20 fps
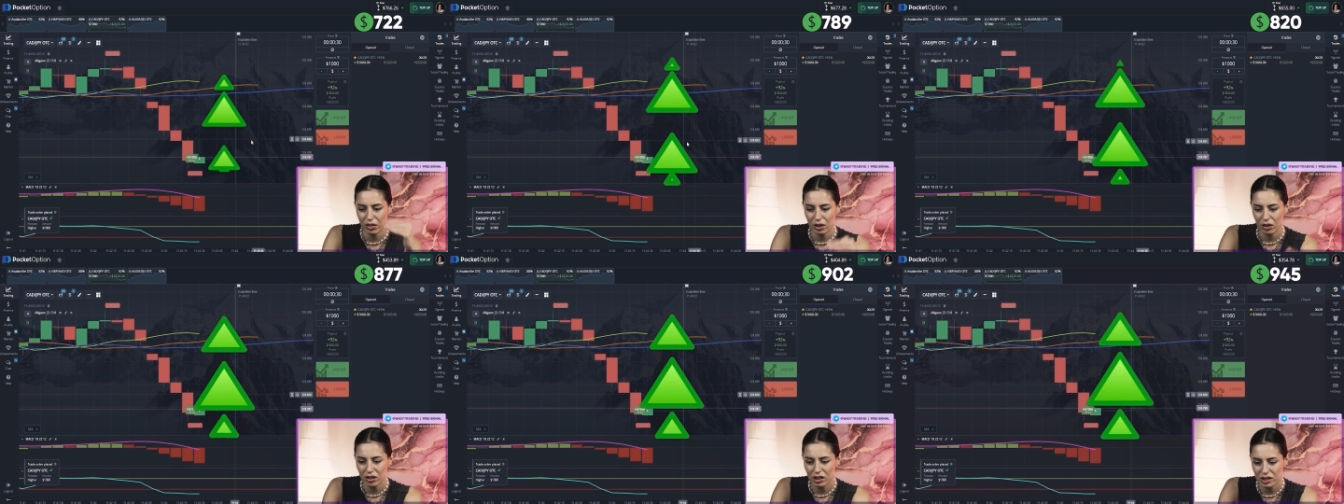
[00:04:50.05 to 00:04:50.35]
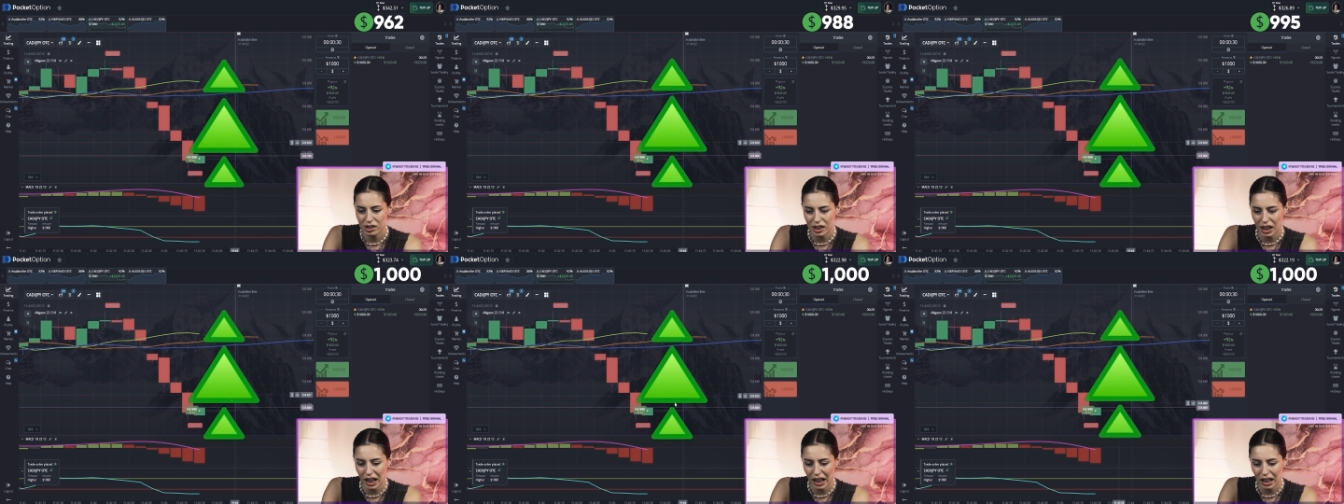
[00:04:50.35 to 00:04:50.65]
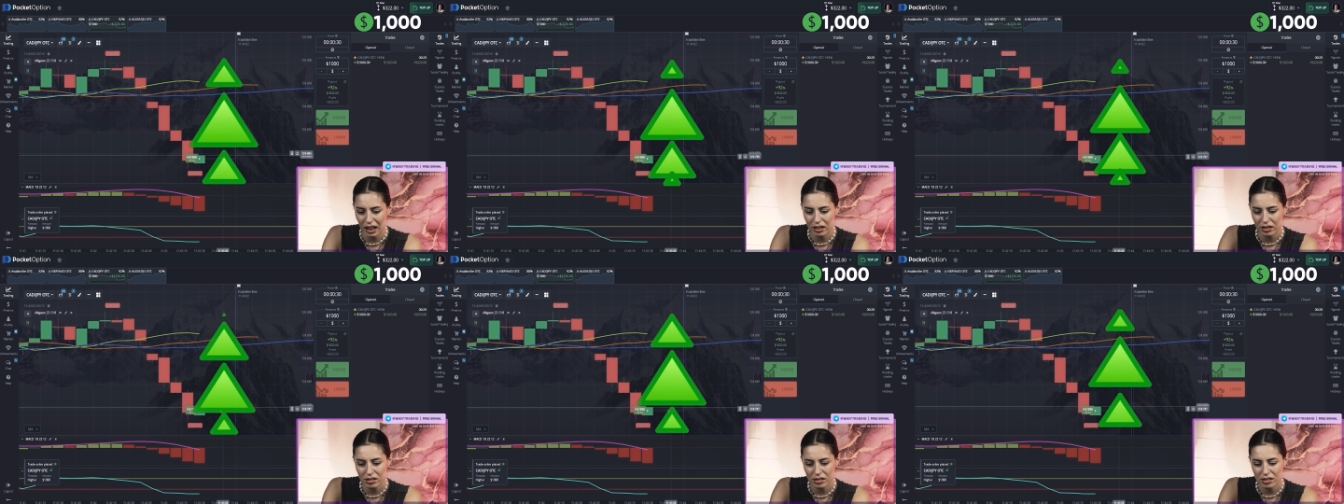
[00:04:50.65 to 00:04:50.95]
30
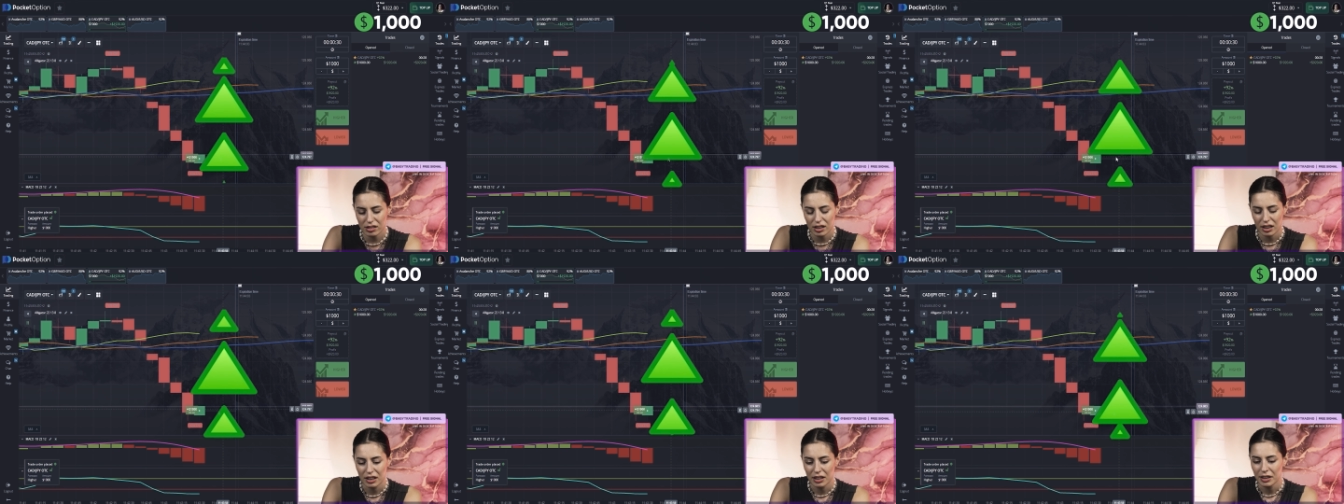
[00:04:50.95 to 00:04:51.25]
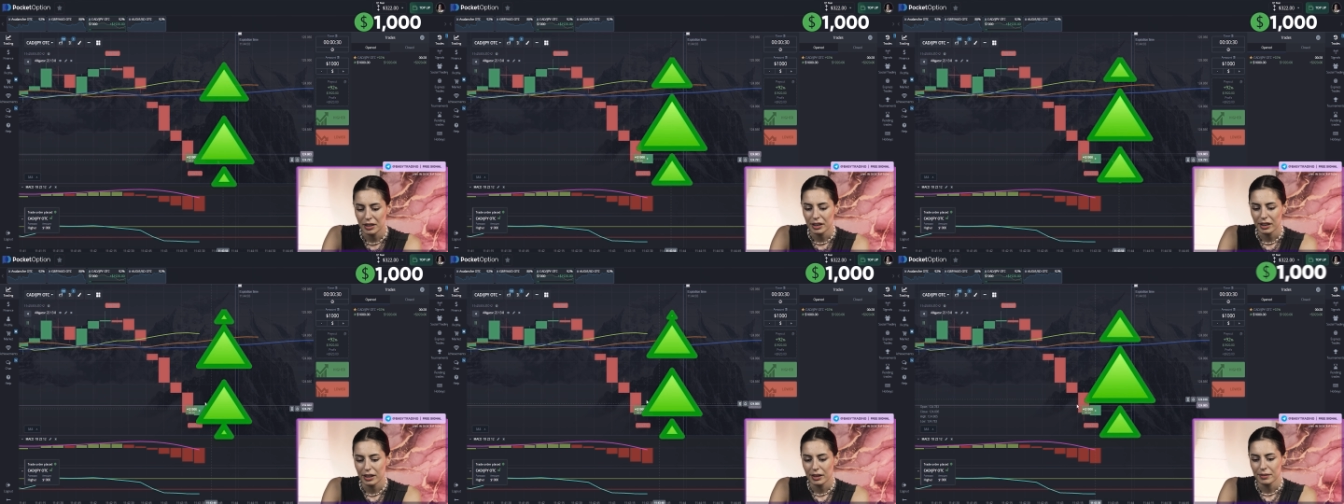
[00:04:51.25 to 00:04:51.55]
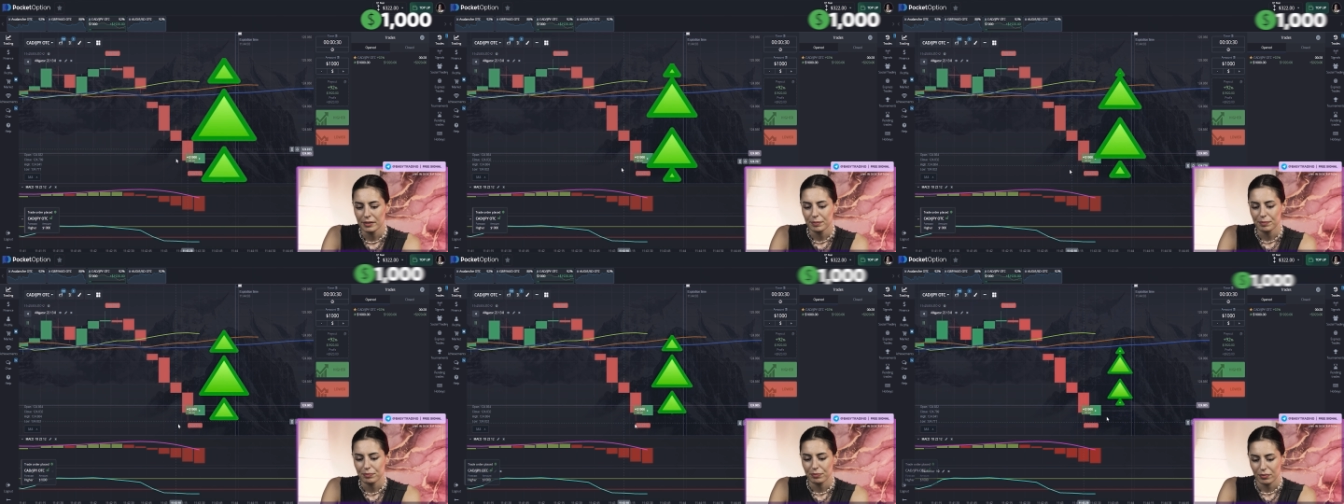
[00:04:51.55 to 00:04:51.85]
seconds
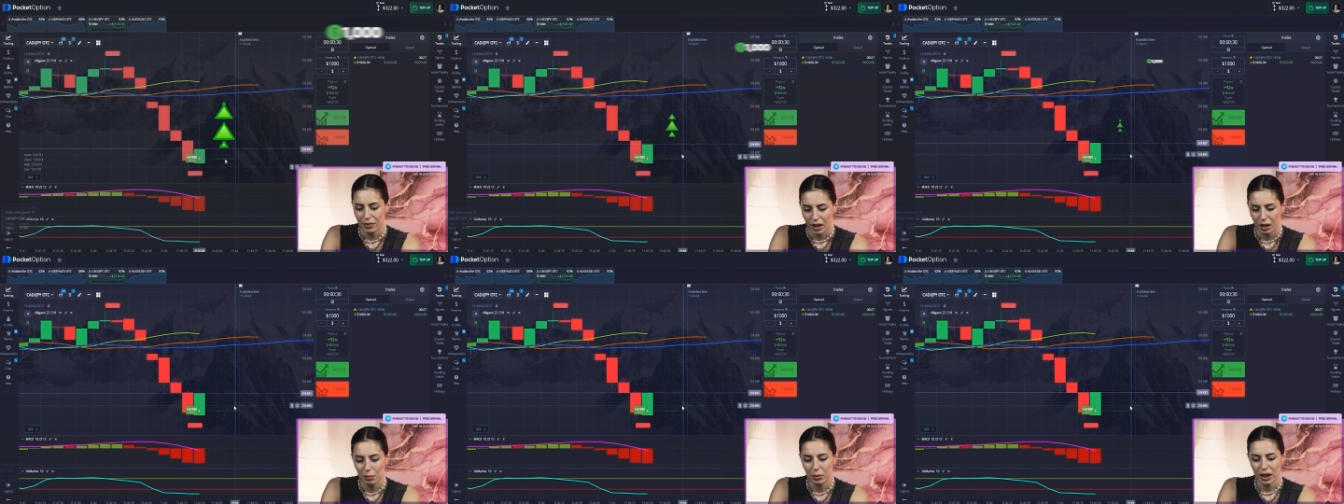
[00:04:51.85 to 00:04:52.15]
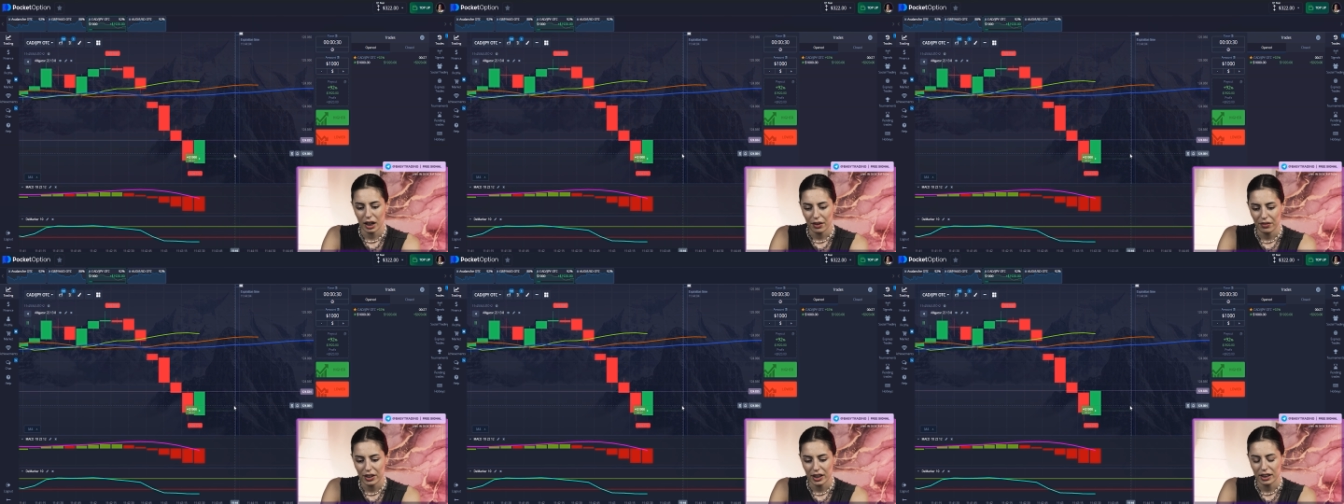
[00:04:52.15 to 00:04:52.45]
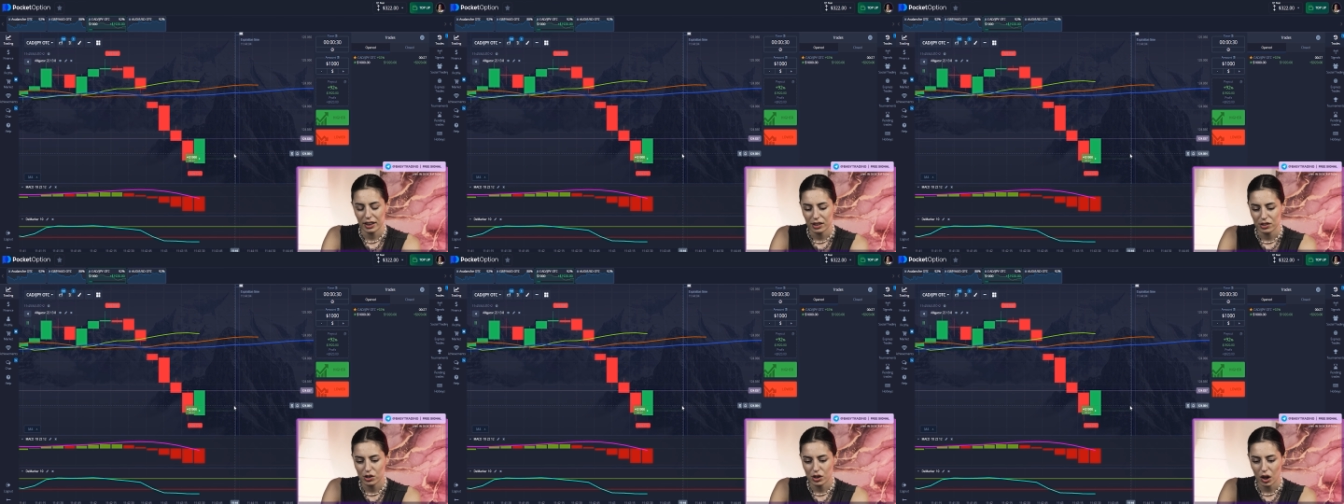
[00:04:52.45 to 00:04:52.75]
but I
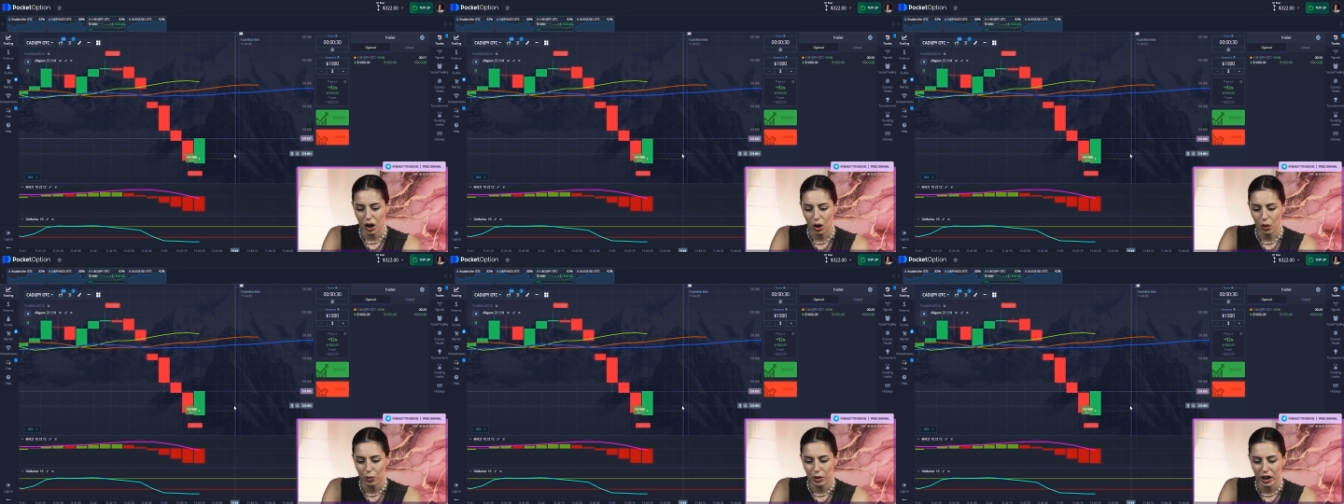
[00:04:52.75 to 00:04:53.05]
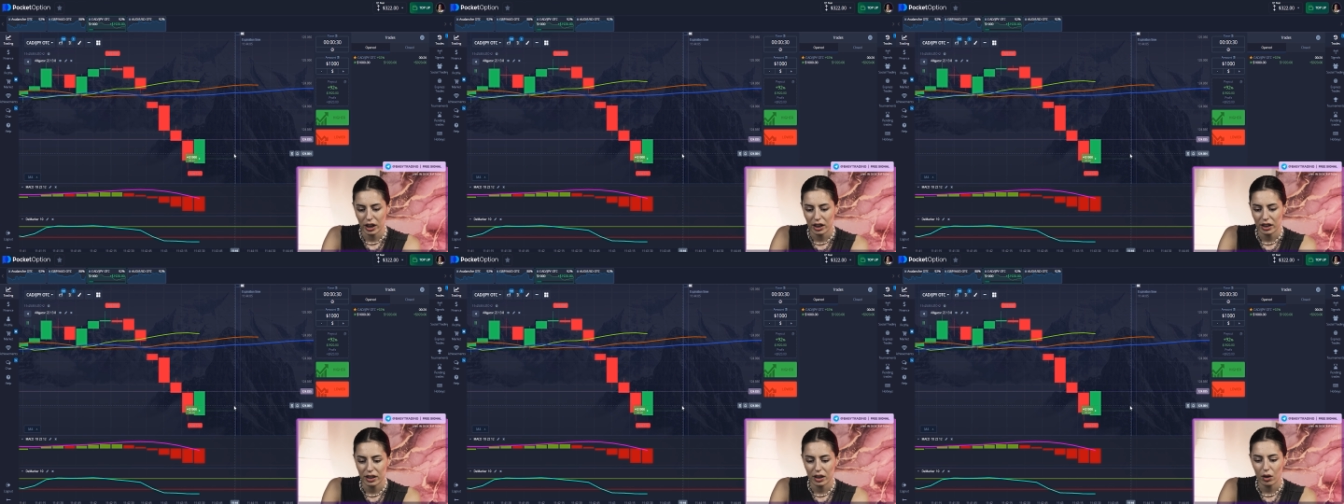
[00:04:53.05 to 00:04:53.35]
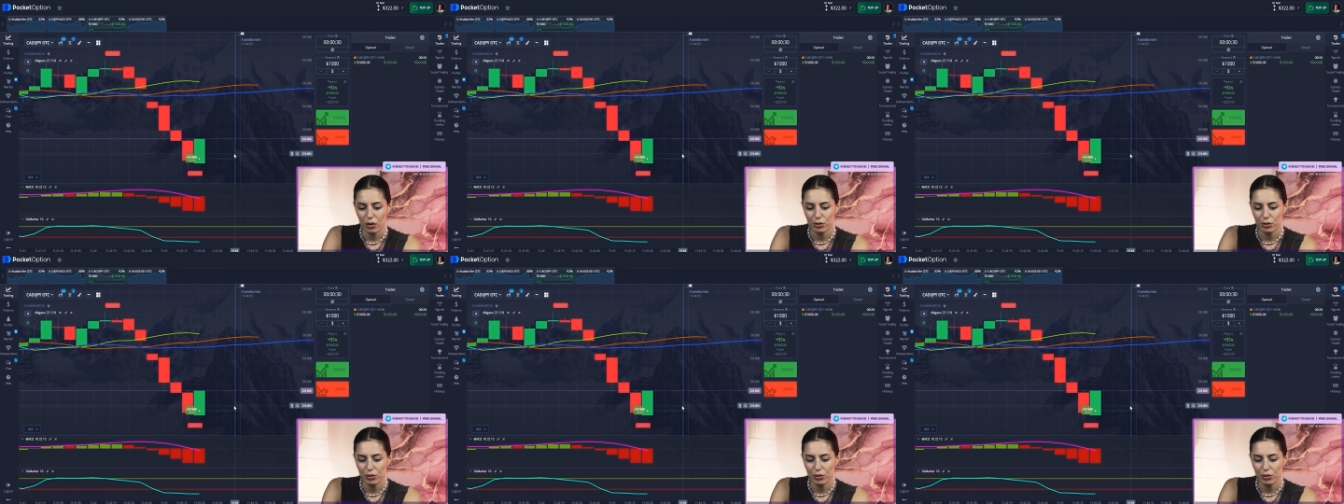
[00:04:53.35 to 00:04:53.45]
think it's going.